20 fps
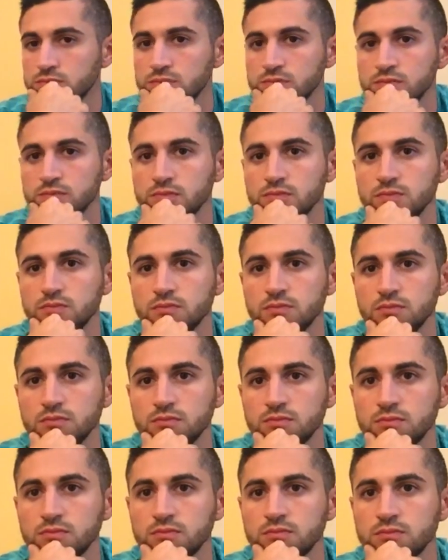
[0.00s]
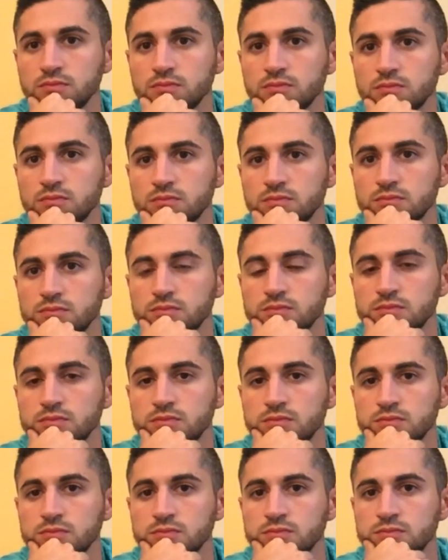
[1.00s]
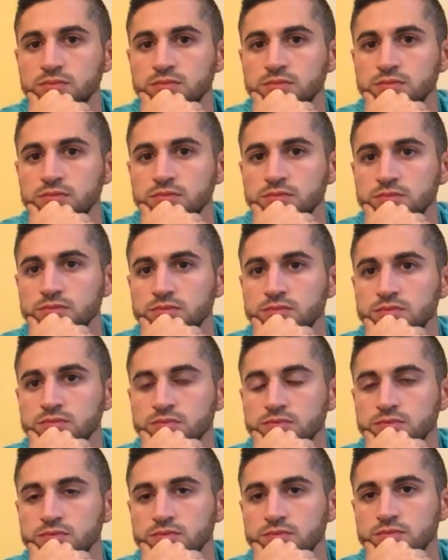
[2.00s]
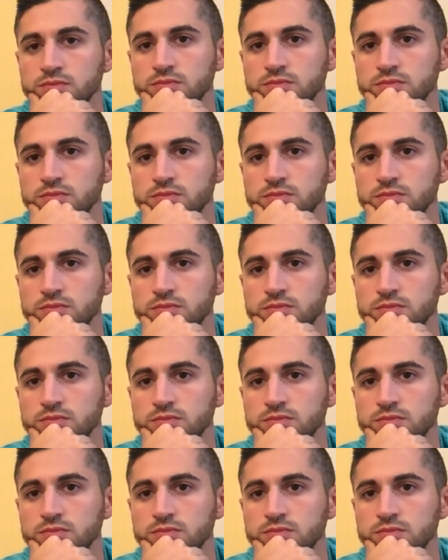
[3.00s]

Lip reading: (silent)